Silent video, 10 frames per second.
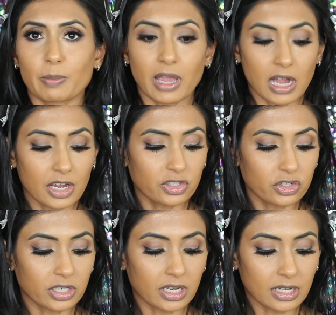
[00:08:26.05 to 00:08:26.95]
my eyes are
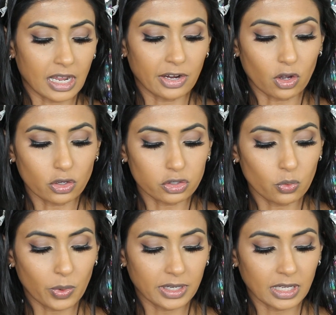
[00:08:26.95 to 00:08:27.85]
done. I also
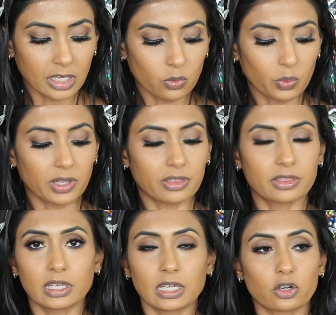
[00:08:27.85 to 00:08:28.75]
went in with
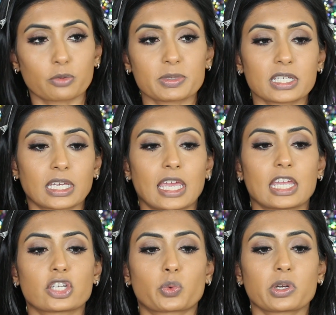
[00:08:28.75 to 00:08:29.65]
the Urban
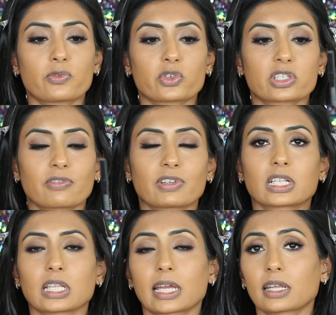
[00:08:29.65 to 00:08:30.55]
Decay 24/7
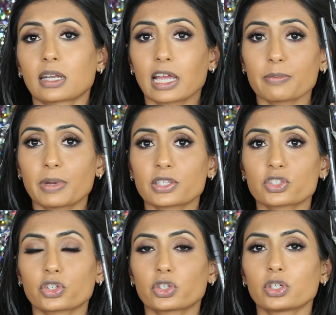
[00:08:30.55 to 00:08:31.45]
Glide On Eye
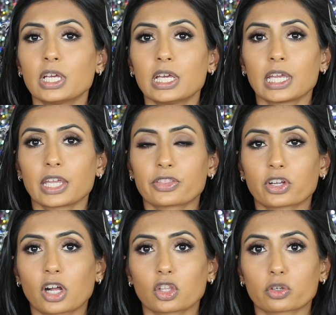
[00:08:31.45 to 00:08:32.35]
Pencil in the
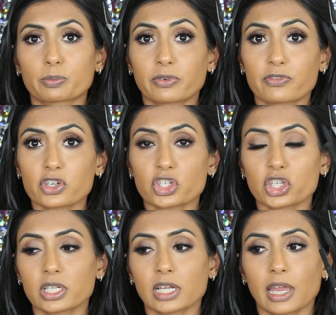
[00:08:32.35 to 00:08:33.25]
color
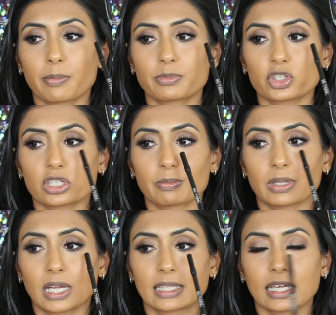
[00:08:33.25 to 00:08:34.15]
Perversion. I just
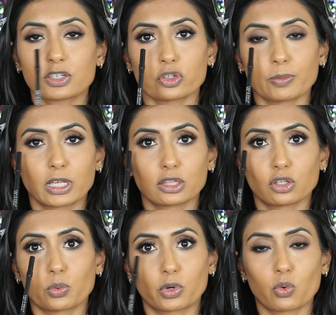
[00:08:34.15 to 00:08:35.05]
applied that to my
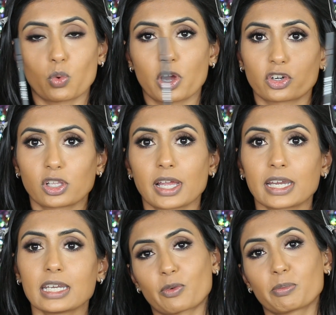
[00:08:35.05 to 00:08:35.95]
lower
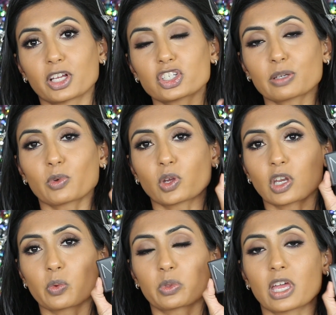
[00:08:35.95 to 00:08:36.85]
waterline. For blush, I'm going
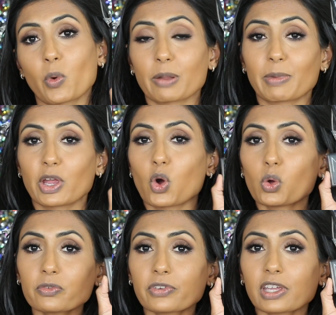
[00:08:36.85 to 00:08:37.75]
in with one of my
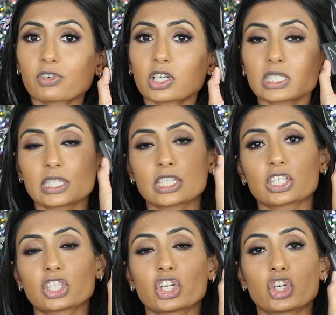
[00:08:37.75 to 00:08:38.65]
old favorites. This
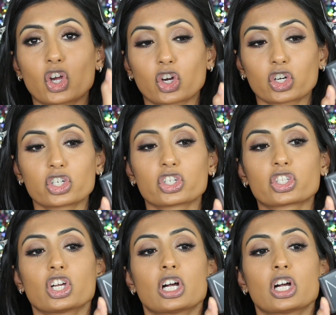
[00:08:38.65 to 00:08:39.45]
is the NARS